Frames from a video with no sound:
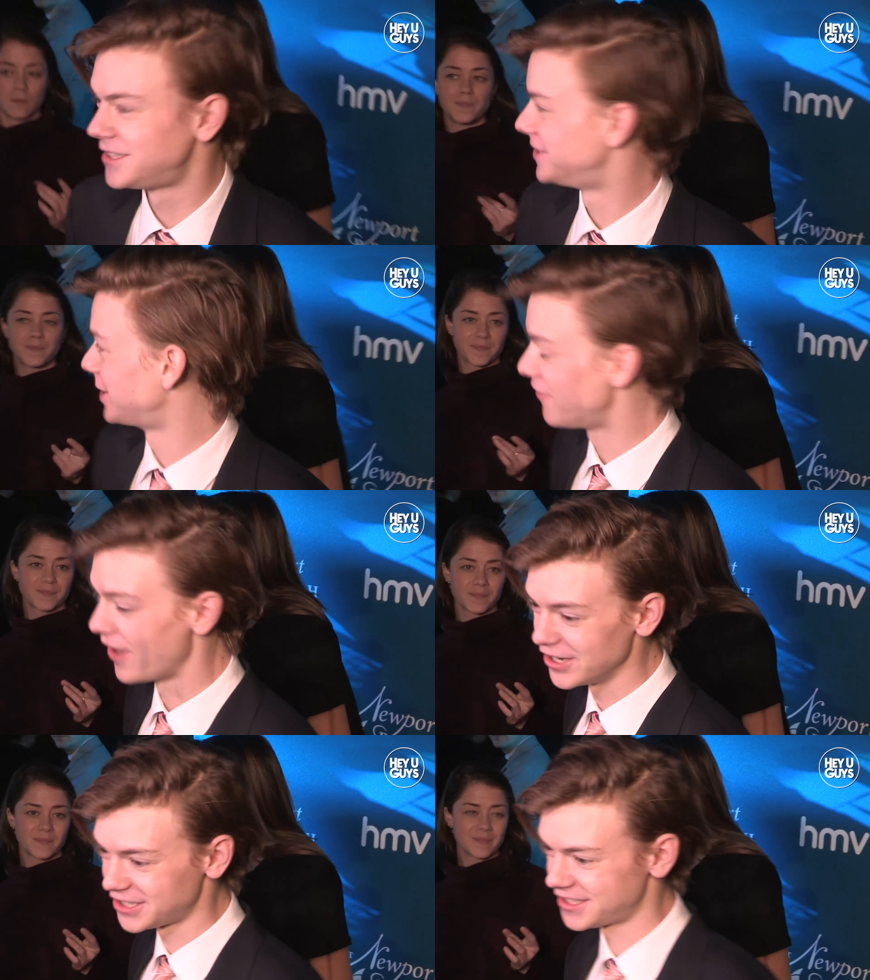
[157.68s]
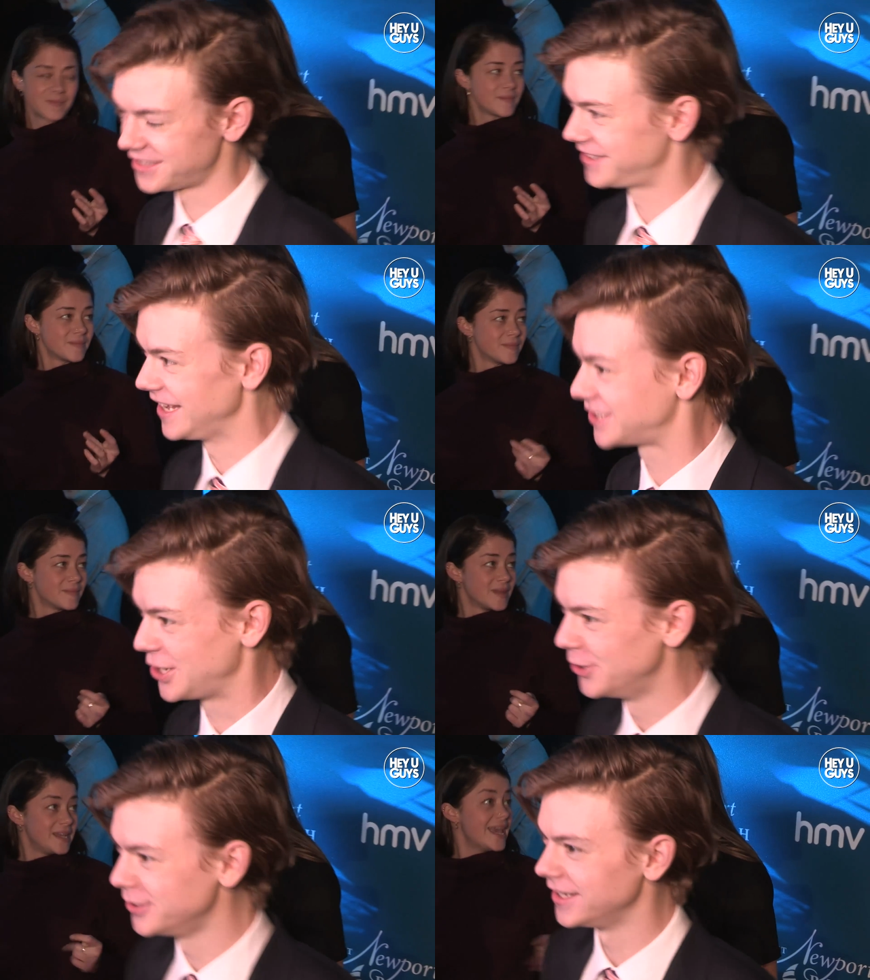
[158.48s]
Speaker 1: so far it's
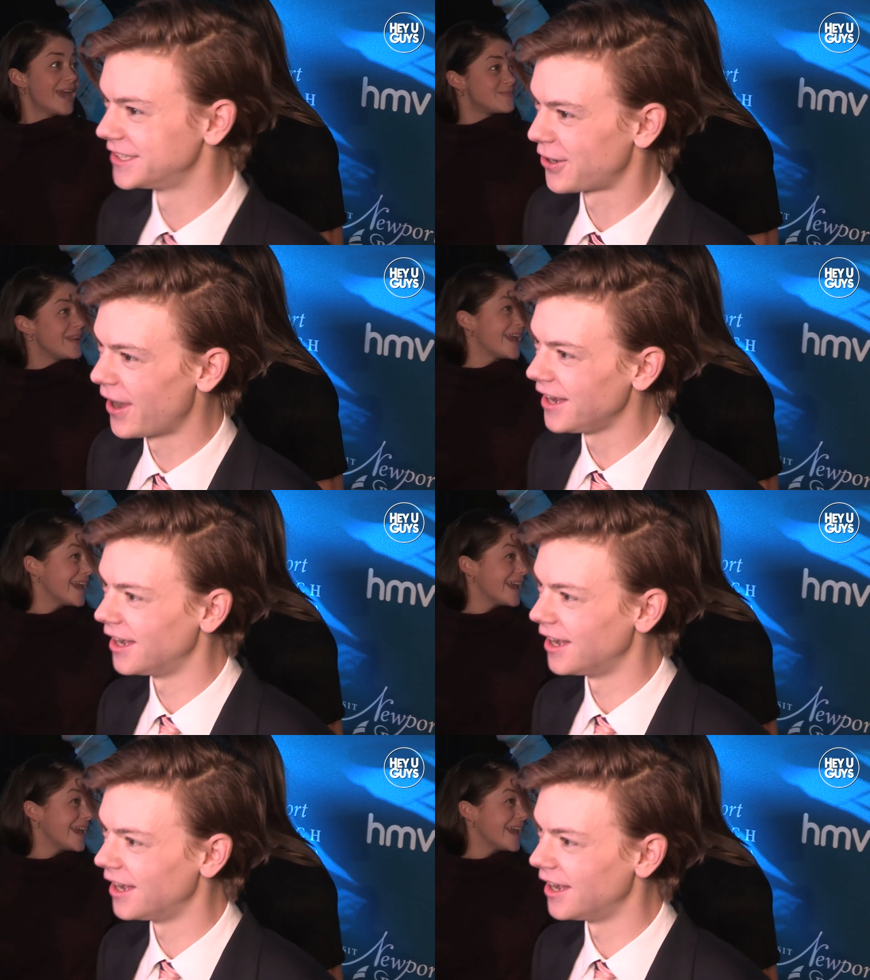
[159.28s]
cool, it's great.